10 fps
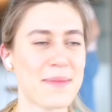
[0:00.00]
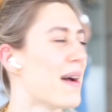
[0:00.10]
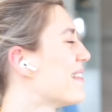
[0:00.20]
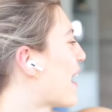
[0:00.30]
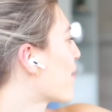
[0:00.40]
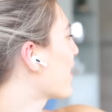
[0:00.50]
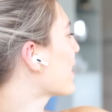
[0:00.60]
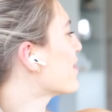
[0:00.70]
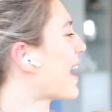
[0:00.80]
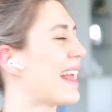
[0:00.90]
Mario,
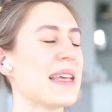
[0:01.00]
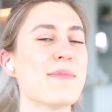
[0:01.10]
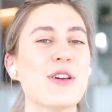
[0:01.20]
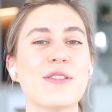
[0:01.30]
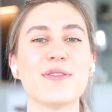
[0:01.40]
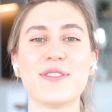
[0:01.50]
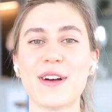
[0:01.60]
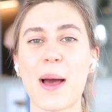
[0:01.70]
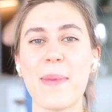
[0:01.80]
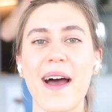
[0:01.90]
think of any move.
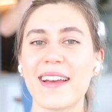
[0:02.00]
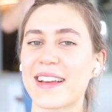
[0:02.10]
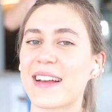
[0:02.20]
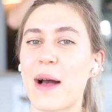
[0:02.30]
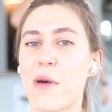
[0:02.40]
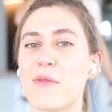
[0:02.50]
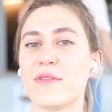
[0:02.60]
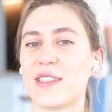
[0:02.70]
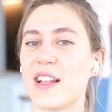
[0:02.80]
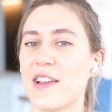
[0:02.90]
I bet I can come up
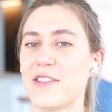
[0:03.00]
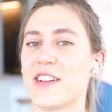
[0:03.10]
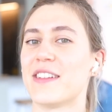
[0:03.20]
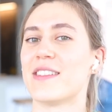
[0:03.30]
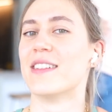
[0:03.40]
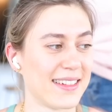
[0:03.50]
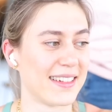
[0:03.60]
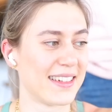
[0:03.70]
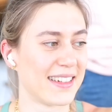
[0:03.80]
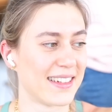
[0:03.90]
with a solution.
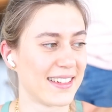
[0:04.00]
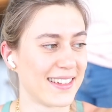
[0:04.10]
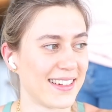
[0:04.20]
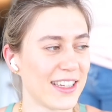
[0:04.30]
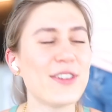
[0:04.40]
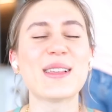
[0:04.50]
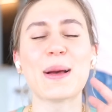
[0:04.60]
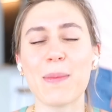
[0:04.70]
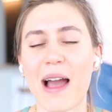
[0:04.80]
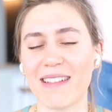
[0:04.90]

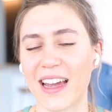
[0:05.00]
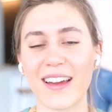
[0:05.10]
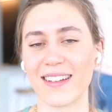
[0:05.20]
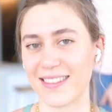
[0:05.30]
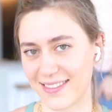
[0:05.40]
Using a Mario.